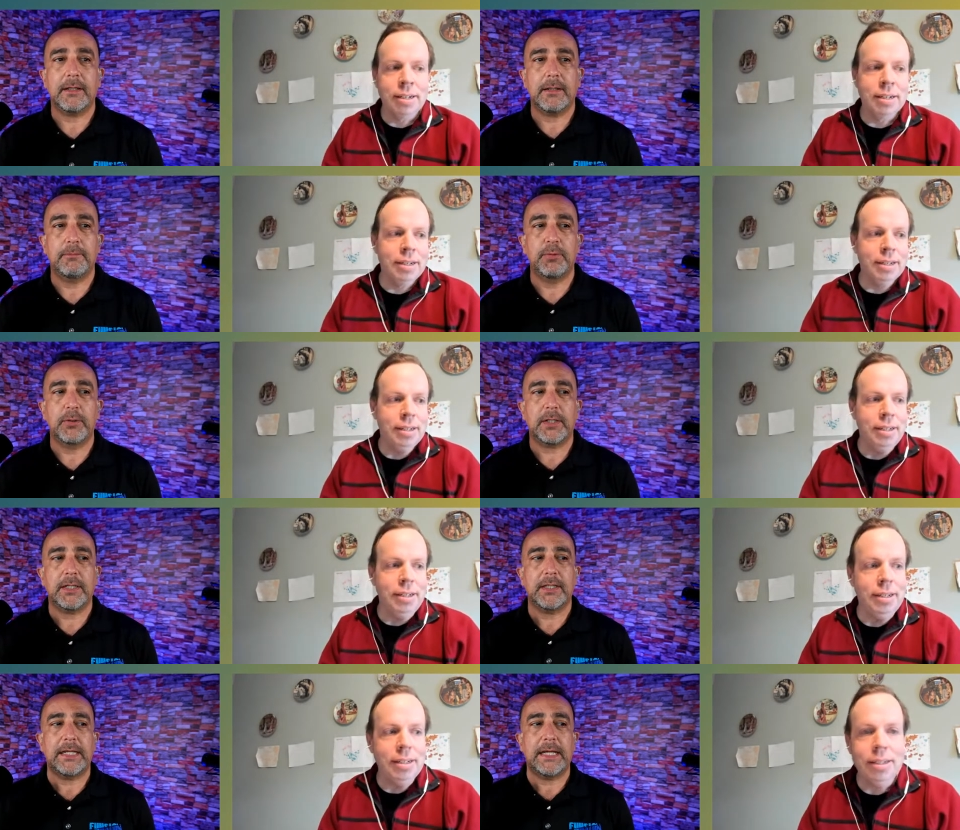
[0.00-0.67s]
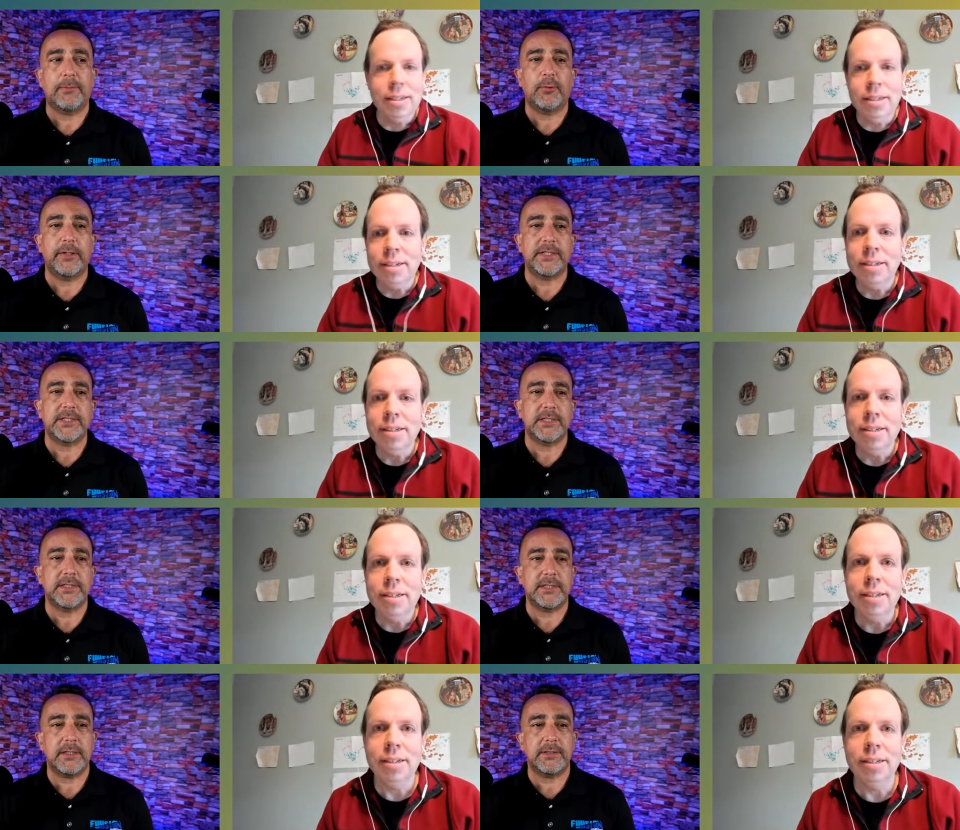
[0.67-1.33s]
Speaker 1: book
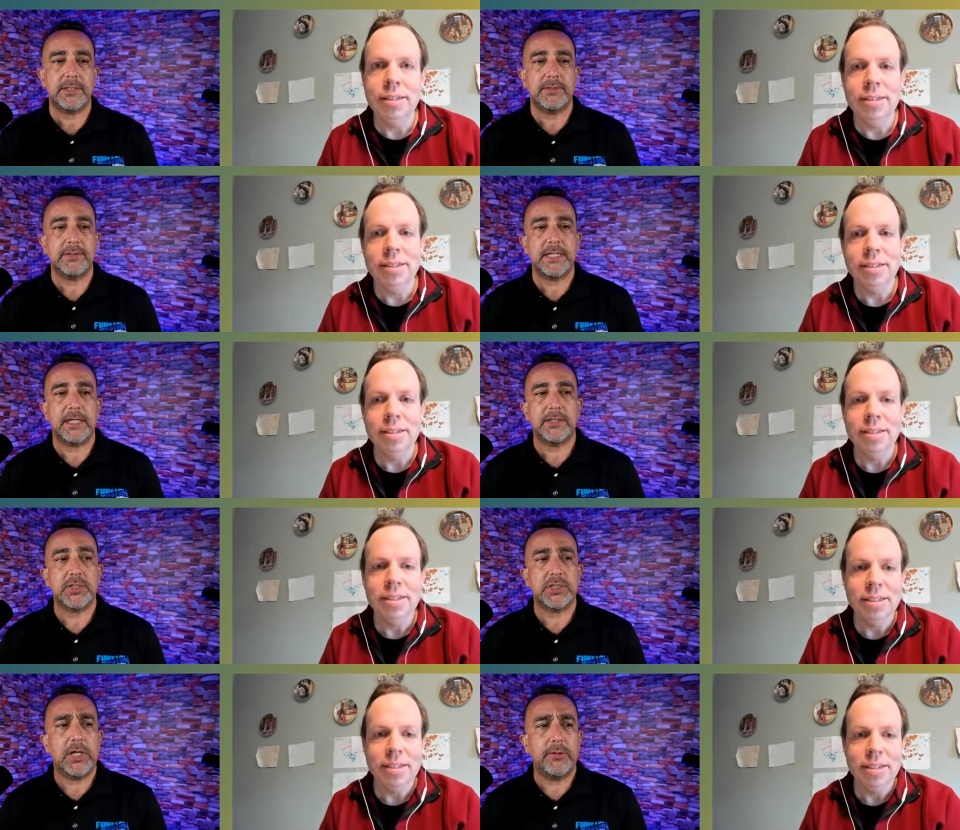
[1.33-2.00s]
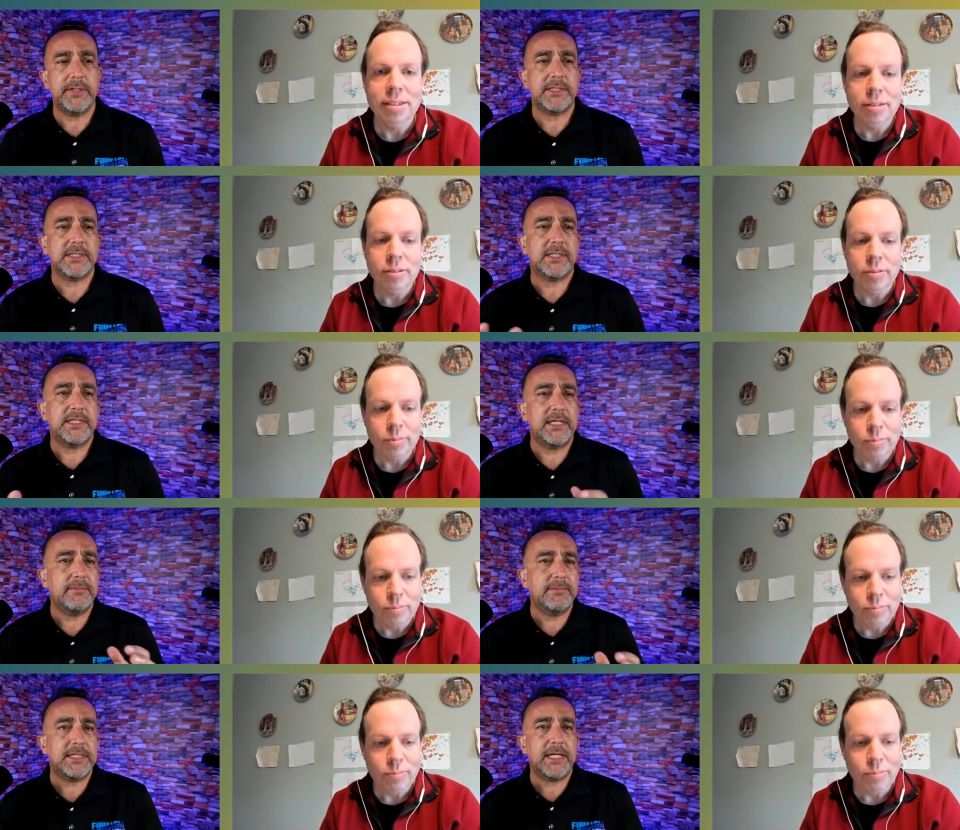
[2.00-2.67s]
collaboration so t- show us
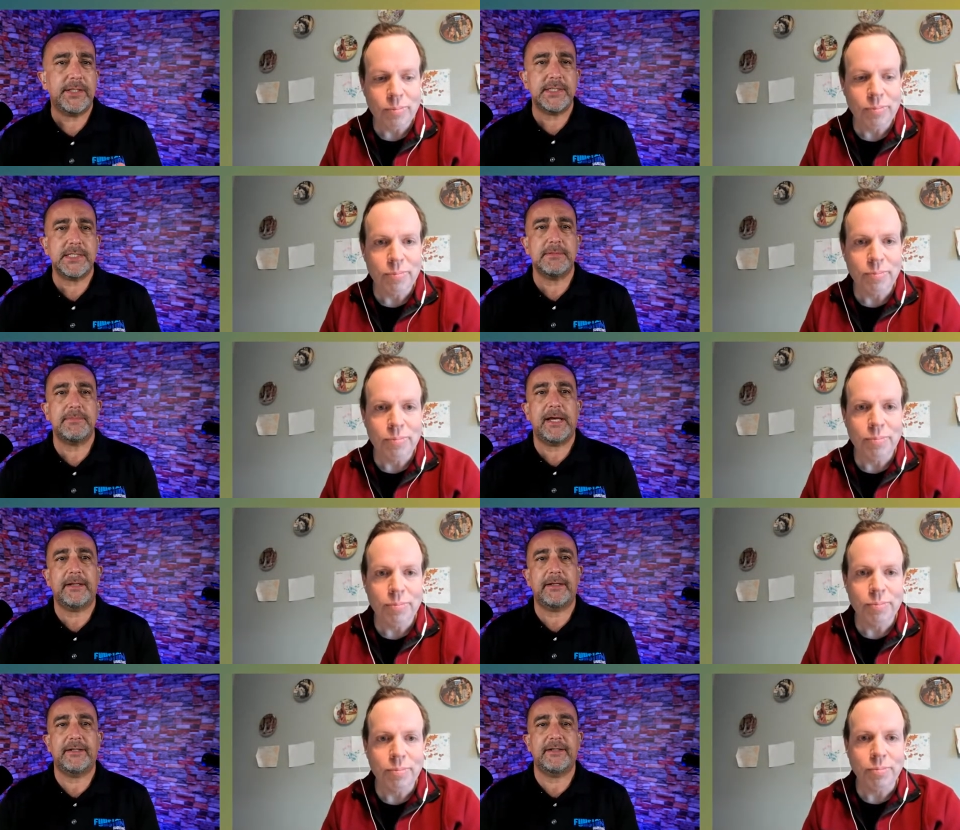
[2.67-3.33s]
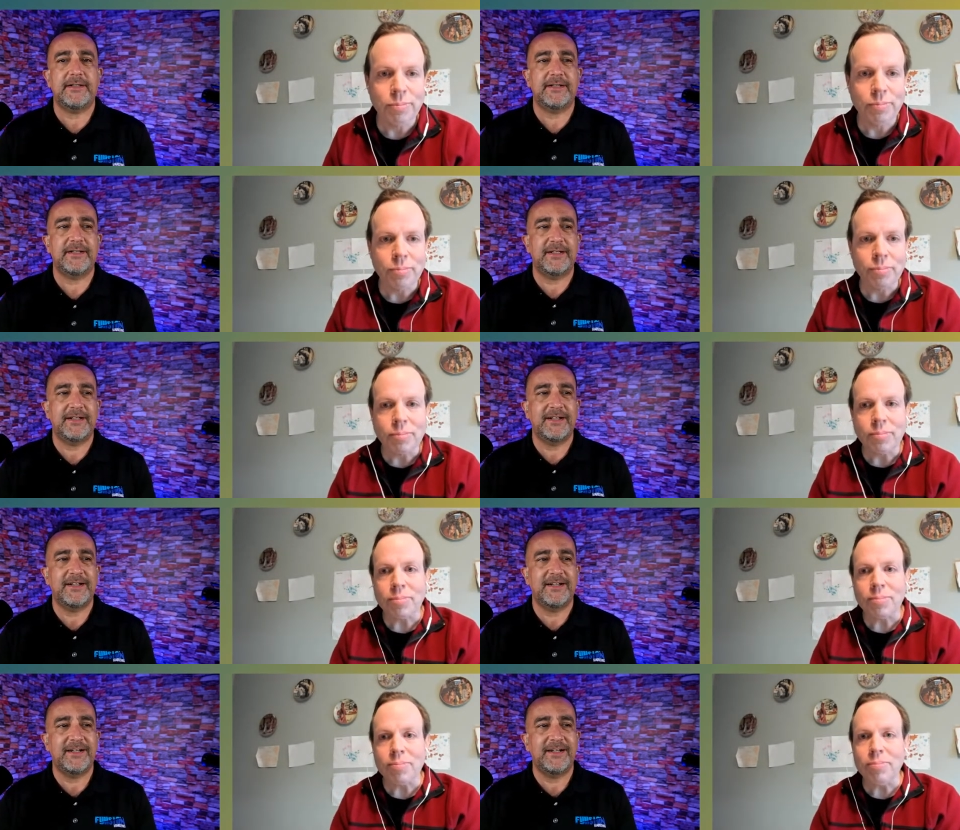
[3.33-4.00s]
tim tell us about it
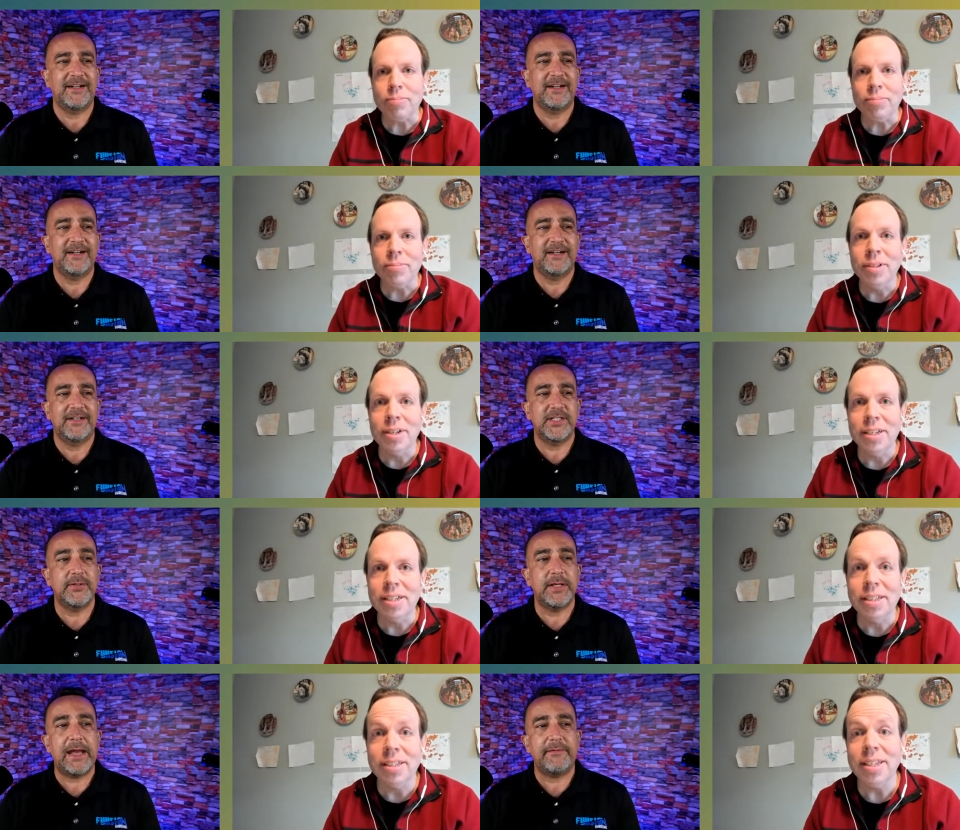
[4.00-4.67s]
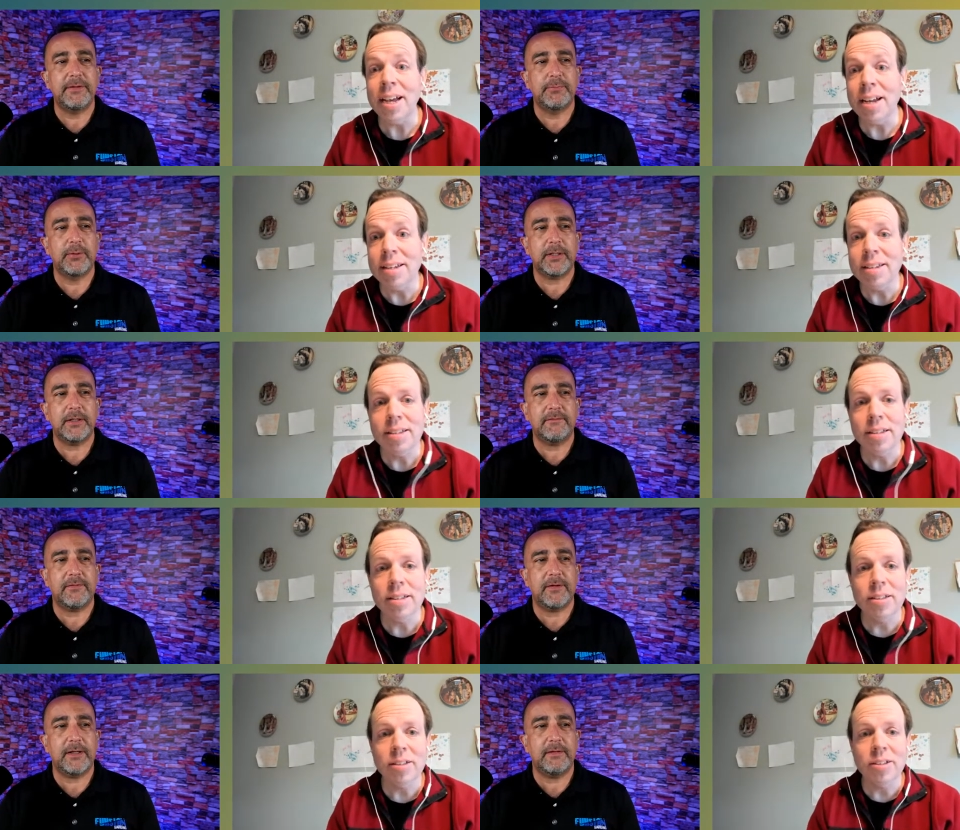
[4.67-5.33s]
do you have the yeah. book in
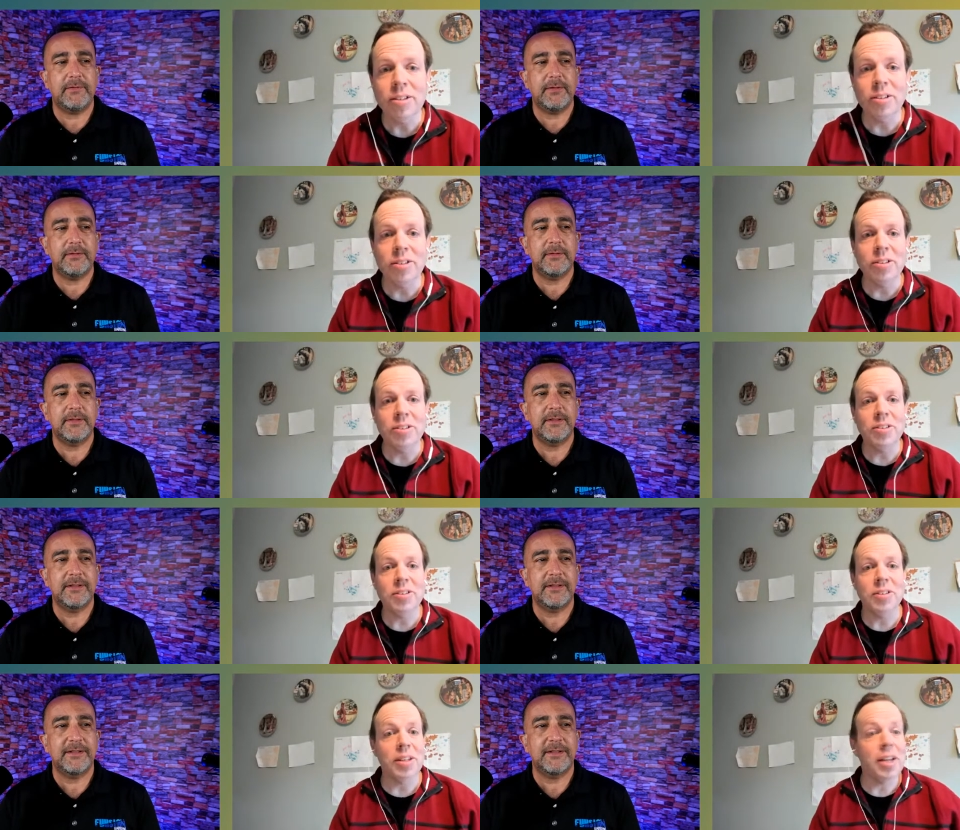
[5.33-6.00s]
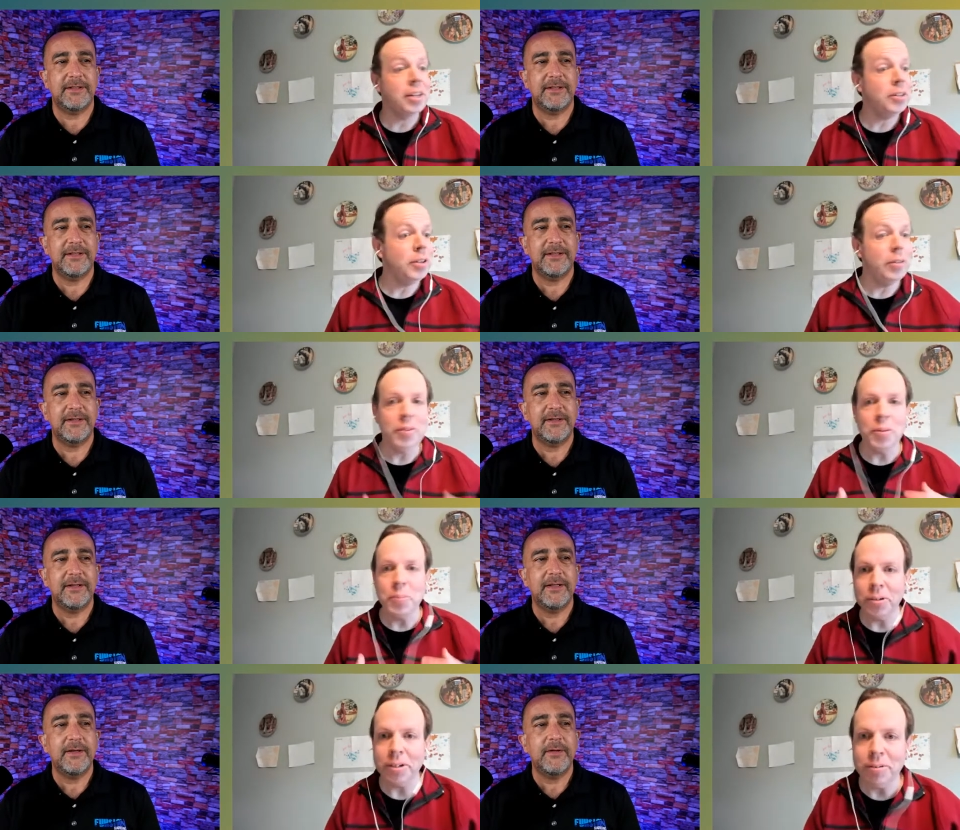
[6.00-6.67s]
front of you
Speaker 2: so I don't
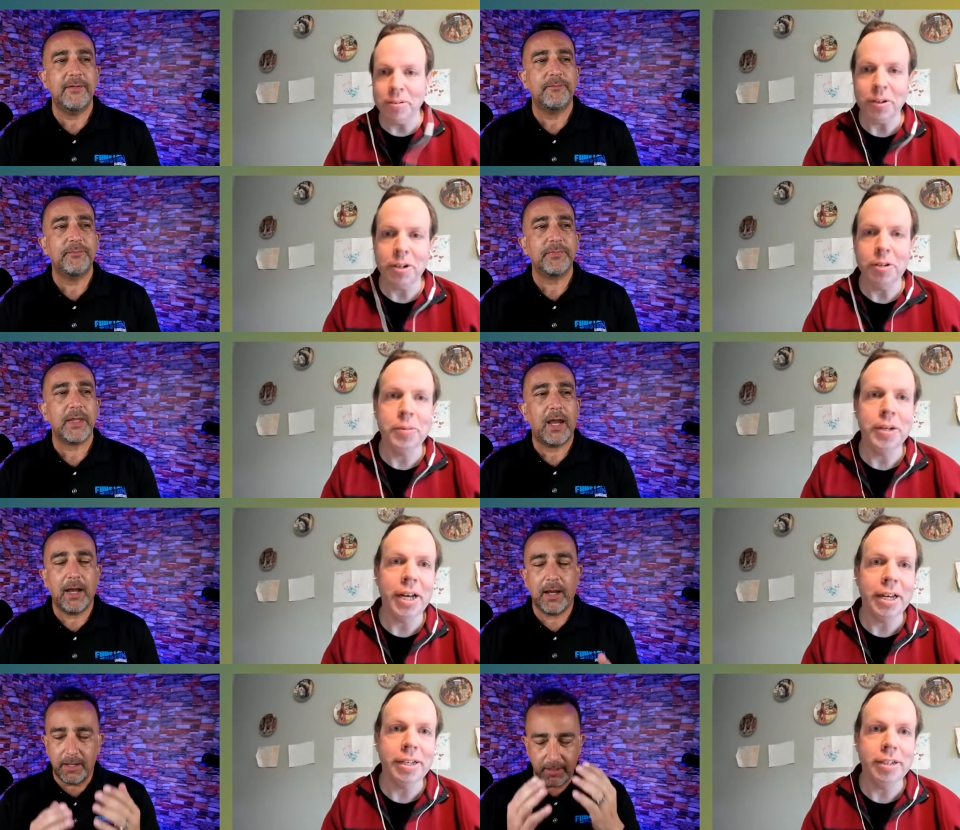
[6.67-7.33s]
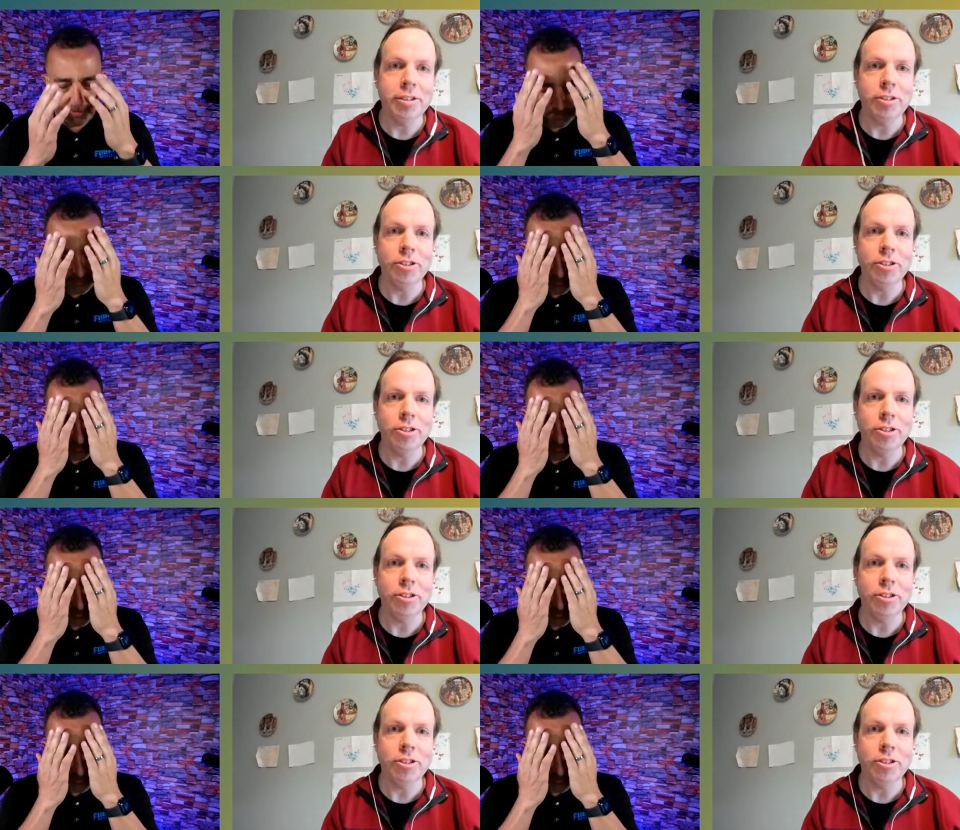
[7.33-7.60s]
have the book in front of me. I can